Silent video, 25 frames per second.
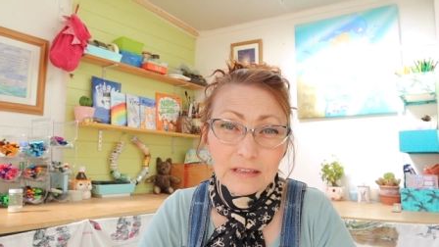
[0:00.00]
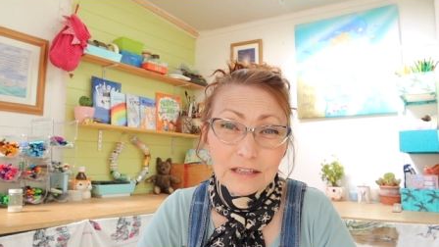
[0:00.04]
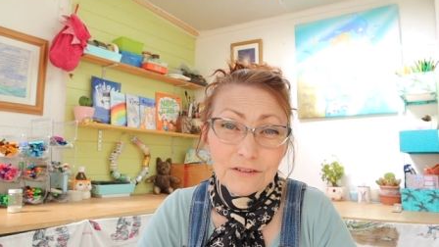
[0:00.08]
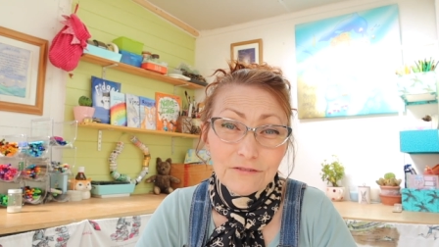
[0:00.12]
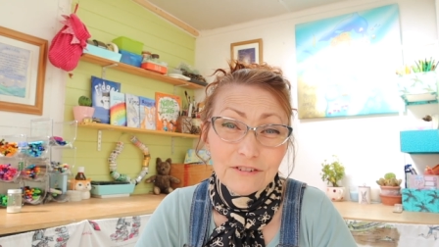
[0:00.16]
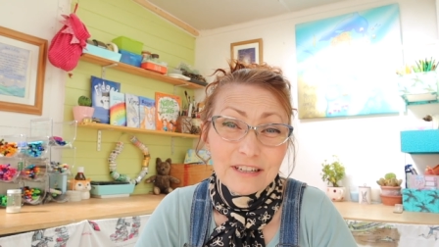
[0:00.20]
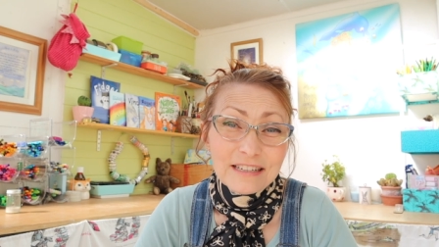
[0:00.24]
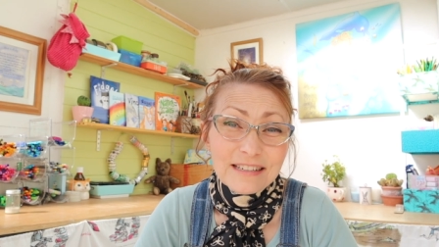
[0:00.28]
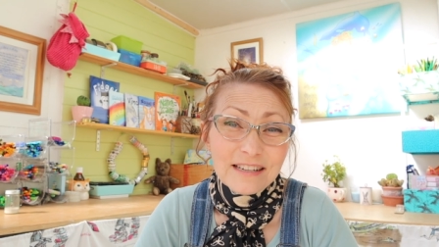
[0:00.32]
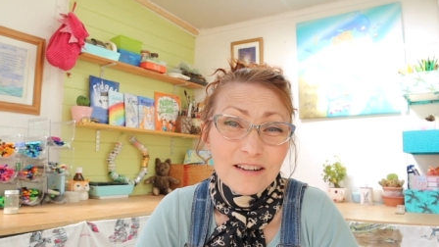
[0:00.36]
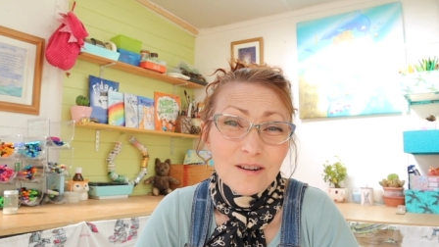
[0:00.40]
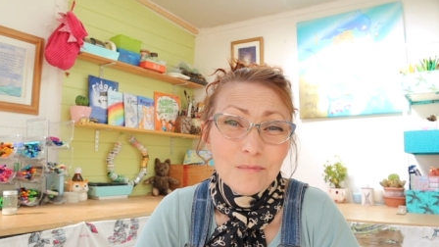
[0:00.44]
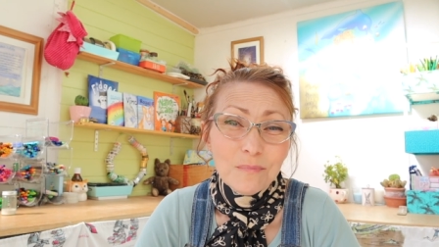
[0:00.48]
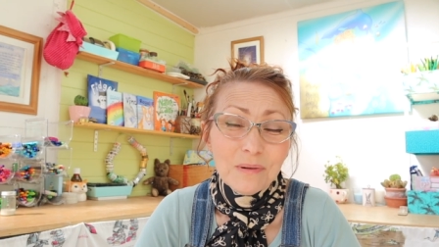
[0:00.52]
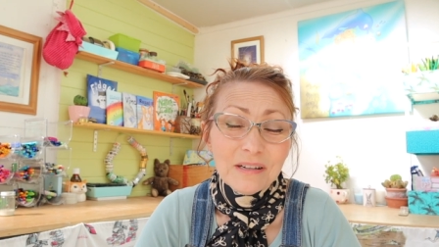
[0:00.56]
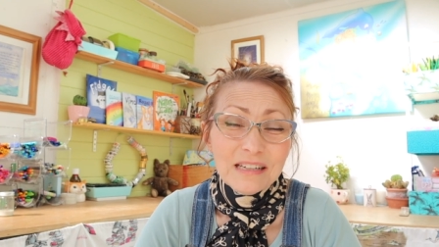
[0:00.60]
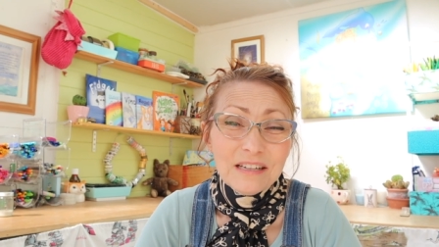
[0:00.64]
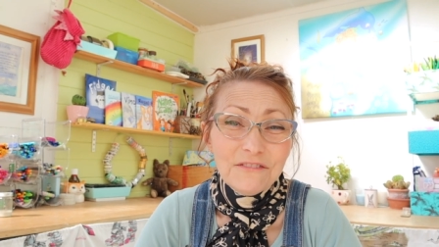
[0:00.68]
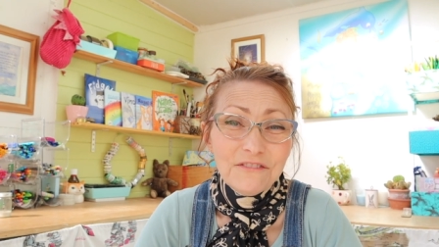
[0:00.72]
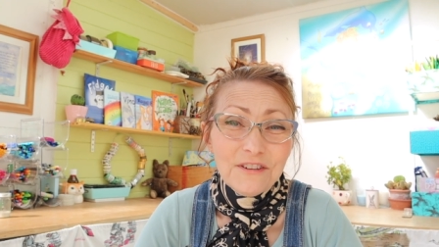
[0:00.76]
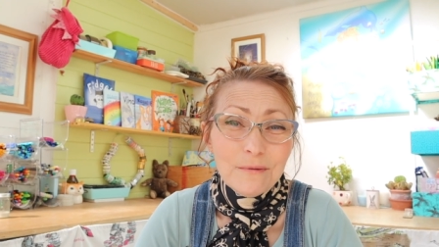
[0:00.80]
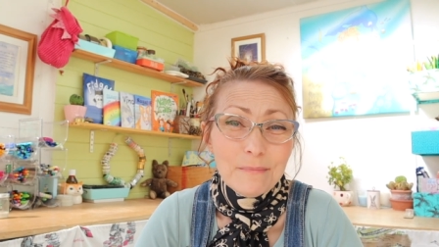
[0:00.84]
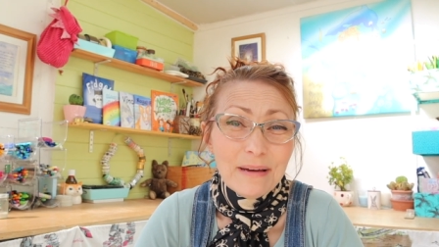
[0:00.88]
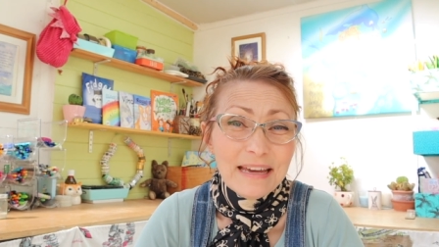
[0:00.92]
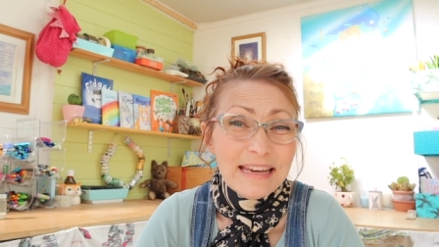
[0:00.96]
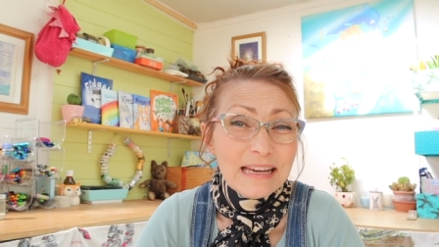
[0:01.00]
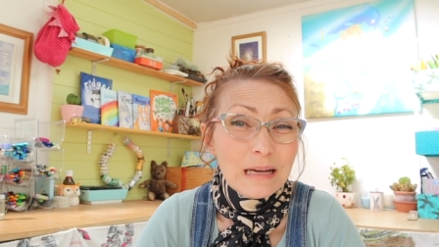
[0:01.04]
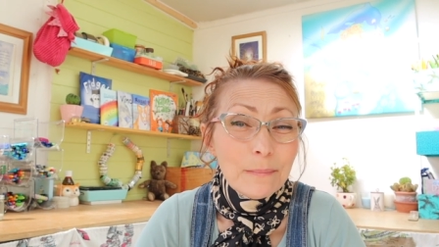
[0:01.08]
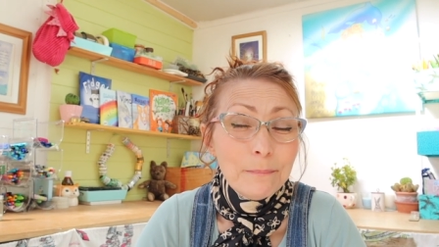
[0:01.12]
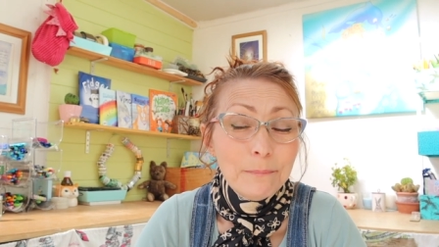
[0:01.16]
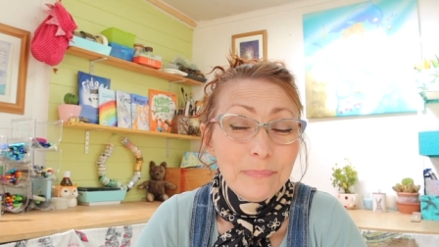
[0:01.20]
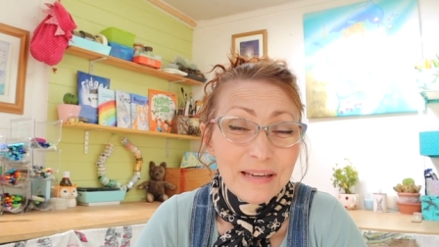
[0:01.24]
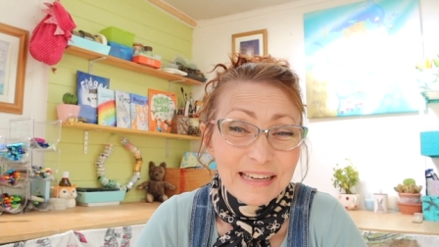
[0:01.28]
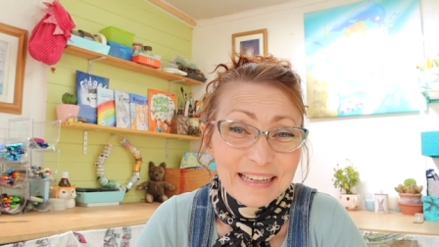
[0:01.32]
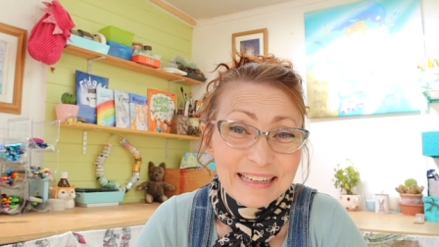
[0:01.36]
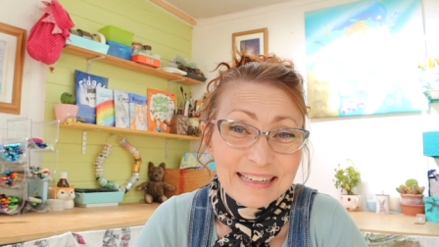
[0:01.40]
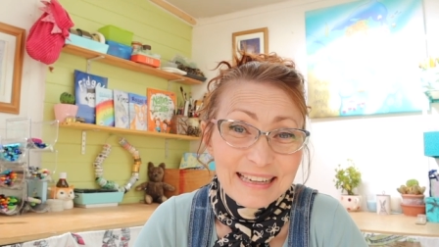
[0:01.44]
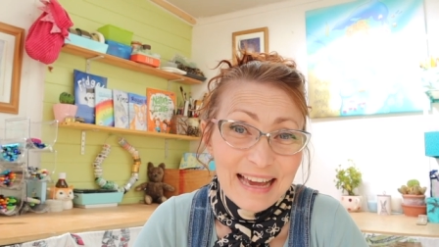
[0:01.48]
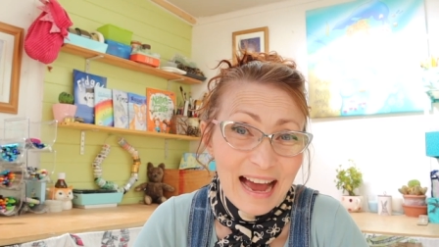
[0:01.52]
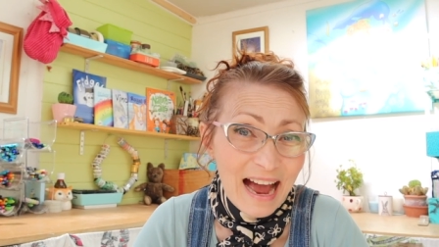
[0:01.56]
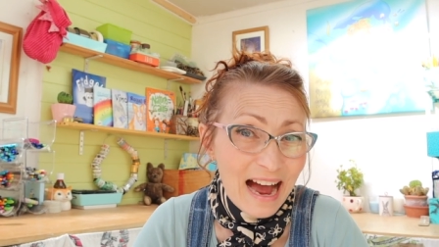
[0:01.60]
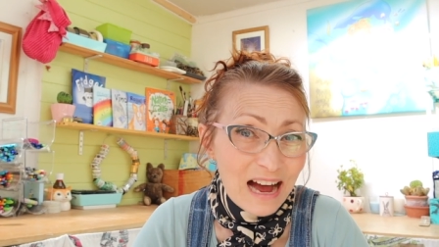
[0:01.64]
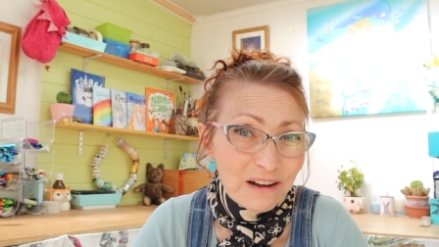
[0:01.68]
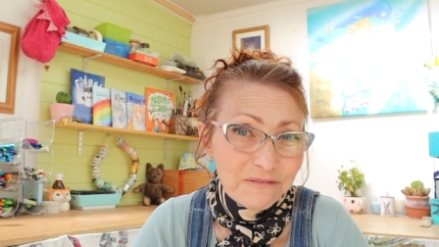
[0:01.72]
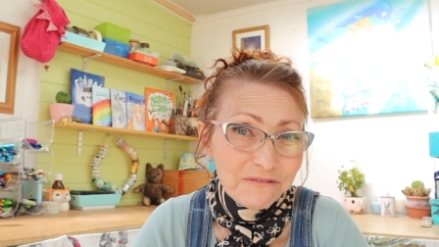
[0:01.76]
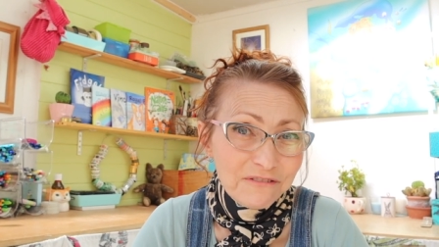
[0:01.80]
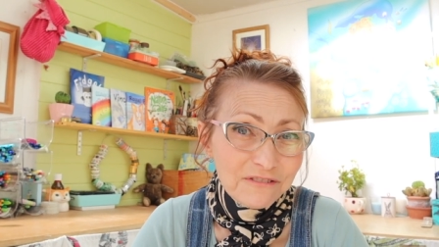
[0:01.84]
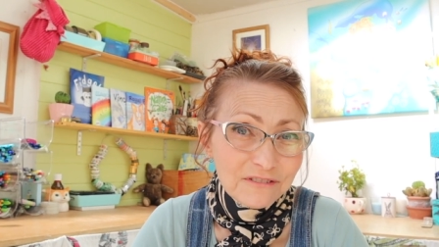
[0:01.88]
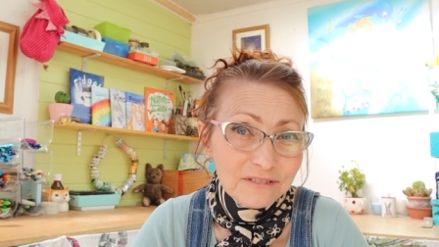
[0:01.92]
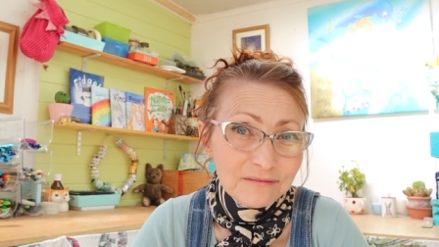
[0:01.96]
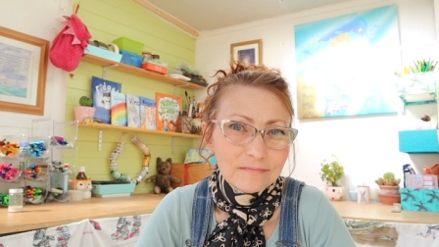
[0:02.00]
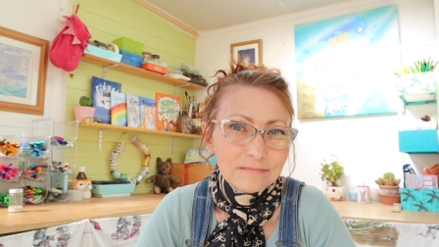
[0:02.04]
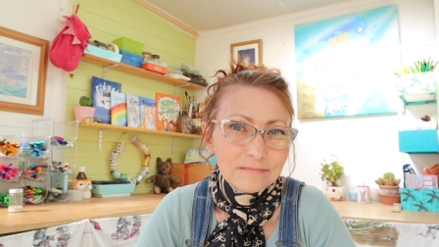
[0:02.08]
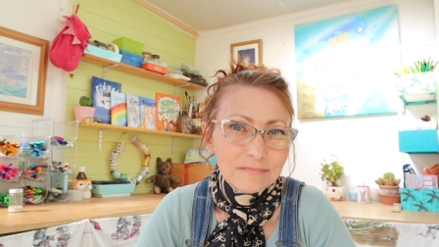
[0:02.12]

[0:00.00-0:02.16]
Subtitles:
For example, if you make a big gaffe,